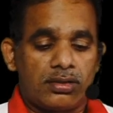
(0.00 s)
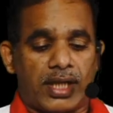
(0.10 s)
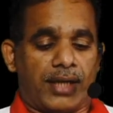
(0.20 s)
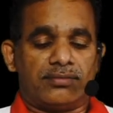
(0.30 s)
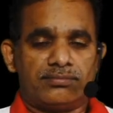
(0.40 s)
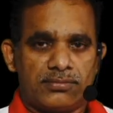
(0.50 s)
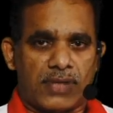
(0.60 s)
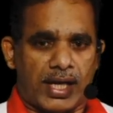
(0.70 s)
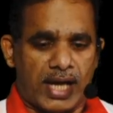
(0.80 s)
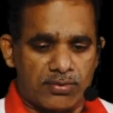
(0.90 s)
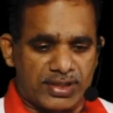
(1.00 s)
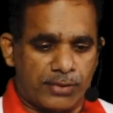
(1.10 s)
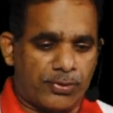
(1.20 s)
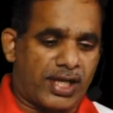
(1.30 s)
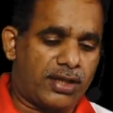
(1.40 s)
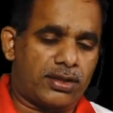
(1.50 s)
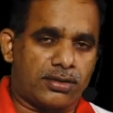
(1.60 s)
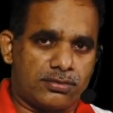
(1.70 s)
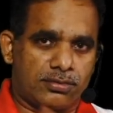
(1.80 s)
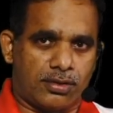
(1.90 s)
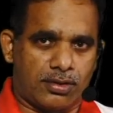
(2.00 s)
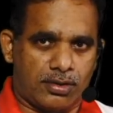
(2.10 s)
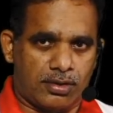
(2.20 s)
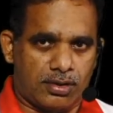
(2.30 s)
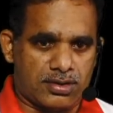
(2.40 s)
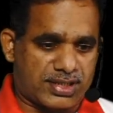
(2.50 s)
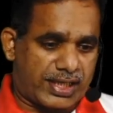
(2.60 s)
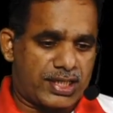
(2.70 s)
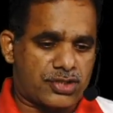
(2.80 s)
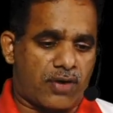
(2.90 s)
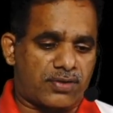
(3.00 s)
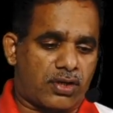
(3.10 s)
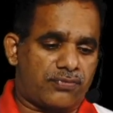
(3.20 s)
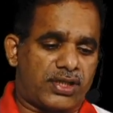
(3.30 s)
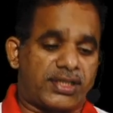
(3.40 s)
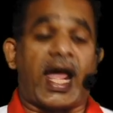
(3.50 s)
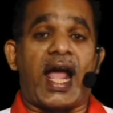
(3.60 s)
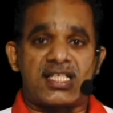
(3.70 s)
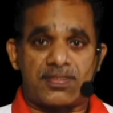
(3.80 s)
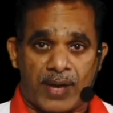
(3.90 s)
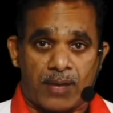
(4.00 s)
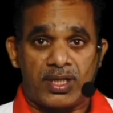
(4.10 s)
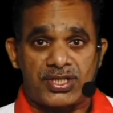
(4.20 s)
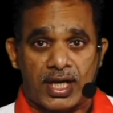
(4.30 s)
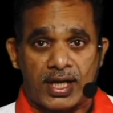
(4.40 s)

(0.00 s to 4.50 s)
Then I have given a screenshot of the tax payment